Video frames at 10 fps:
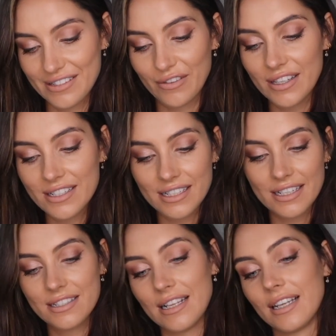So this
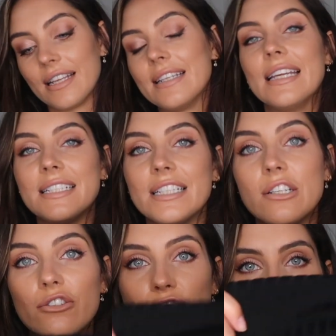is like a
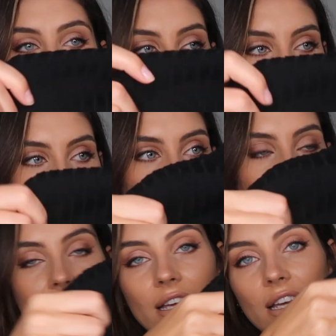knitted dress,
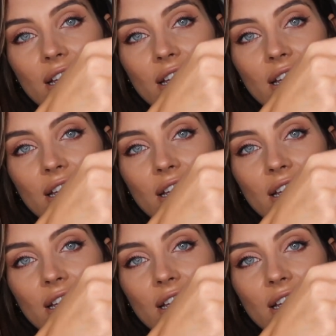okay?